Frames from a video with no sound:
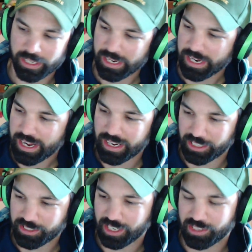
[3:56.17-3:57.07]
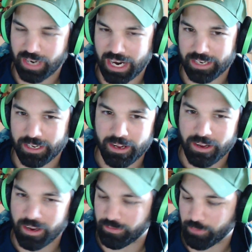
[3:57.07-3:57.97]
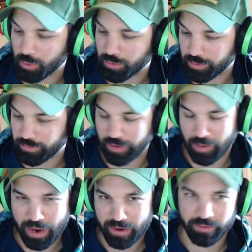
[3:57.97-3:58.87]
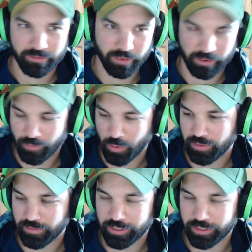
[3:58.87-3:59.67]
I also got to try a forward reverse,